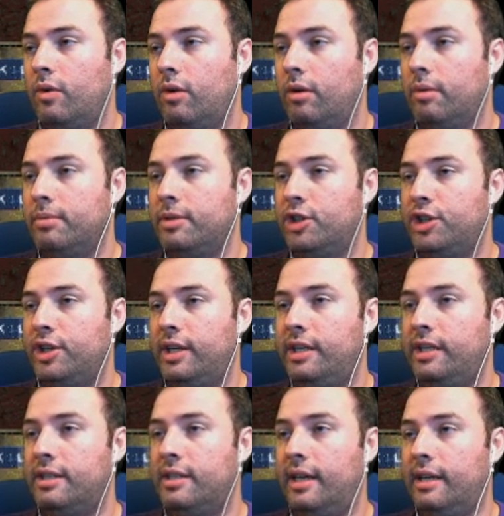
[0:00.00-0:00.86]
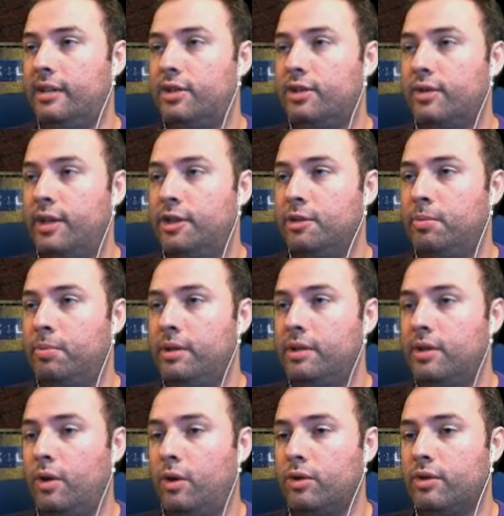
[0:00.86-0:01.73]
Open the Shady Sands, stranger,
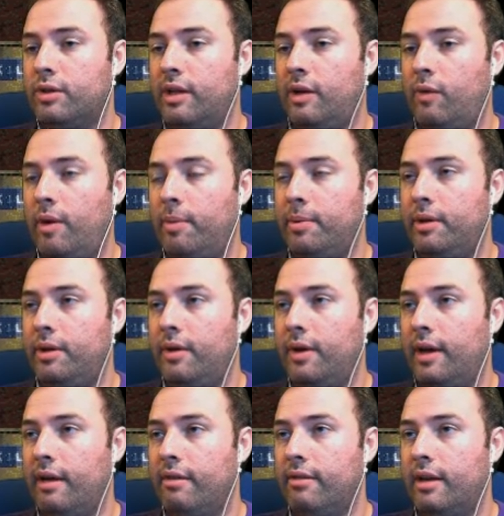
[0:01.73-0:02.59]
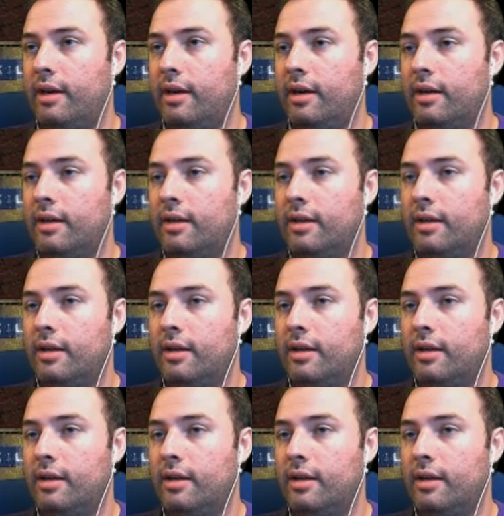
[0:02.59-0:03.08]
please holster that weapon you have there.